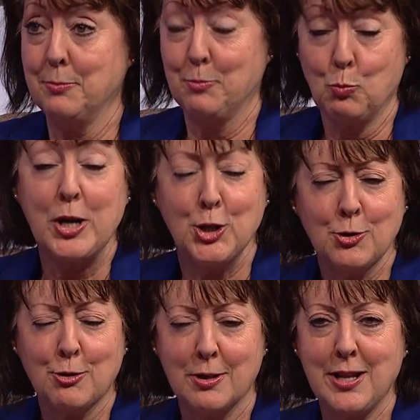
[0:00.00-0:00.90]

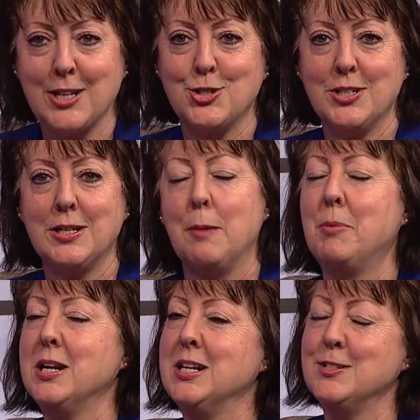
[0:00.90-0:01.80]
regular election,
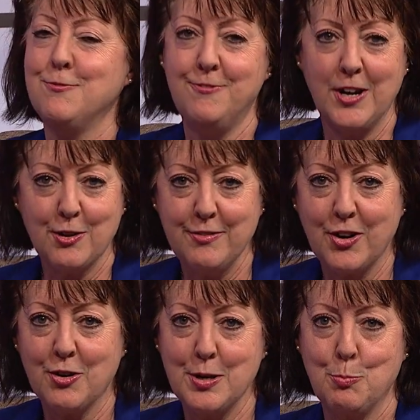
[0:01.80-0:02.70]
but it is very,
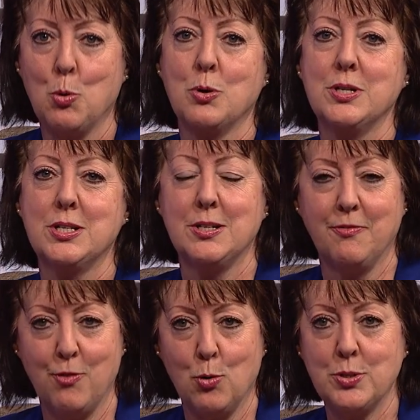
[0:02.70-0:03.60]
very important to
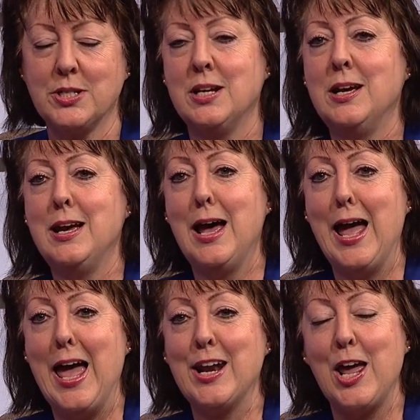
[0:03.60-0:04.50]
vote.
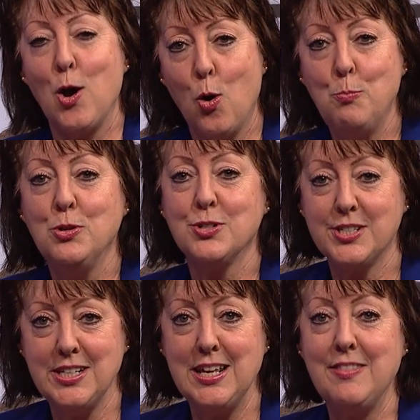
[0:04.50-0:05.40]
And I hope you'll
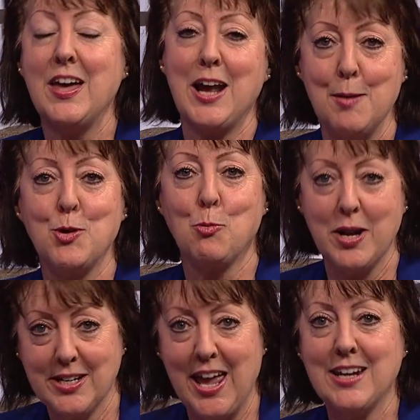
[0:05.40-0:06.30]
see that I'm the
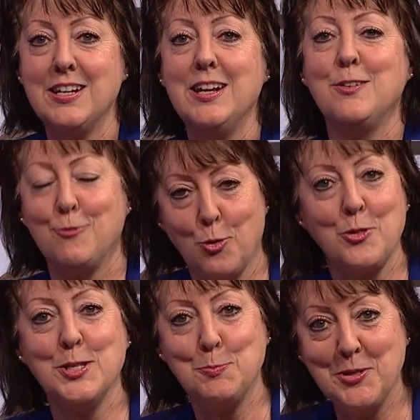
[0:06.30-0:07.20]
right candidate for
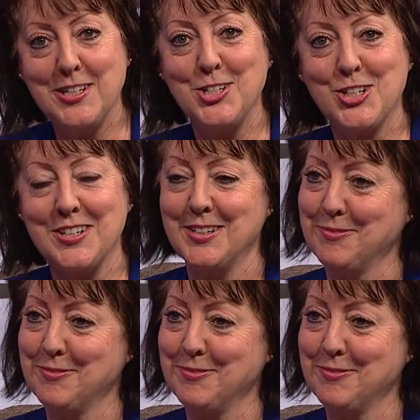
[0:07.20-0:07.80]
this position.